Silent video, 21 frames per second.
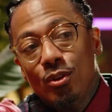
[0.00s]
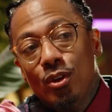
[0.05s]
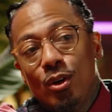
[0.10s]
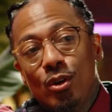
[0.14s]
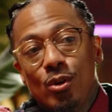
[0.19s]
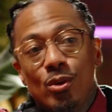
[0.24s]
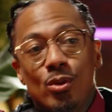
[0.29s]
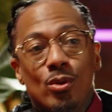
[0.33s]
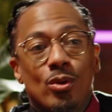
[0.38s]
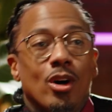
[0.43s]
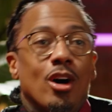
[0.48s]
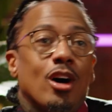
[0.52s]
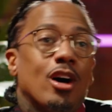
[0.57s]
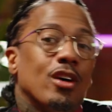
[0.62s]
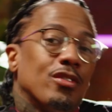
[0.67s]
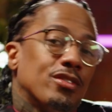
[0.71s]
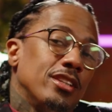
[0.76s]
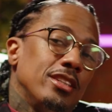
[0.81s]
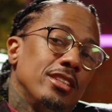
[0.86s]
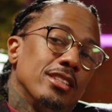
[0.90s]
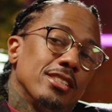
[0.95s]
know
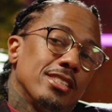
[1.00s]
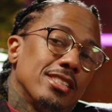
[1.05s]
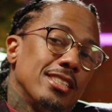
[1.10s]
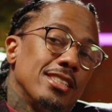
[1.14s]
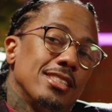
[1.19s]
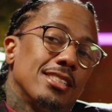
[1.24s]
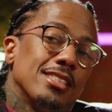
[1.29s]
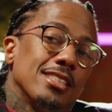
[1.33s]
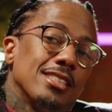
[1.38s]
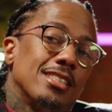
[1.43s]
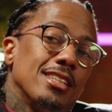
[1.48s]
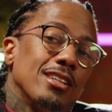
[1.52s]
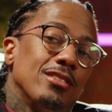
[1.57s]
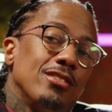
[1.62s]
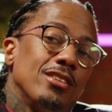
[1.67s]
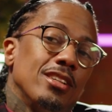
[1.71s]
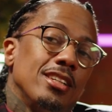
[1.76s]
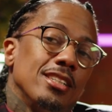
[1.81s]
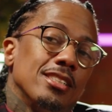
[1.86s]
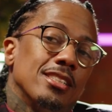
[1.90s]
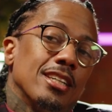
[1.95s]
often the
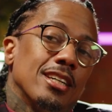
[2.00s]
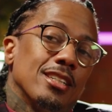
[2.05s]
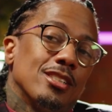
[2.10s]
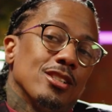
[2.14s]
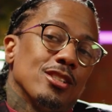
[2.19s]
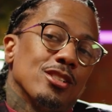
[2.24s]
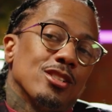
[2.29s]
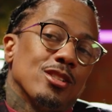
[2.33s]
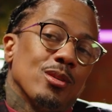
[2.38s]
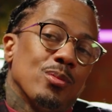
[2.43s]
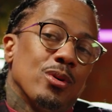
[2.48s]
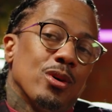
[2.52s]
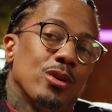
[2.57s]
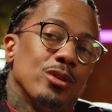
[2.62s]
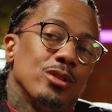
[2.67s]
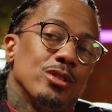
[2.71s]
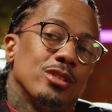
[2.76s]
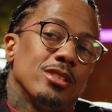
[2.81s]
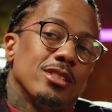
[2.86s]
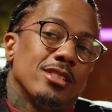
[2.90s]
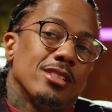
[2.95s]
sensitivities that you're
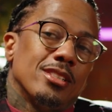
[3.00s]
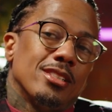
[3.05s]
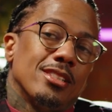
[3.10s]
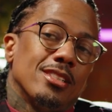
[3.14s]
supposed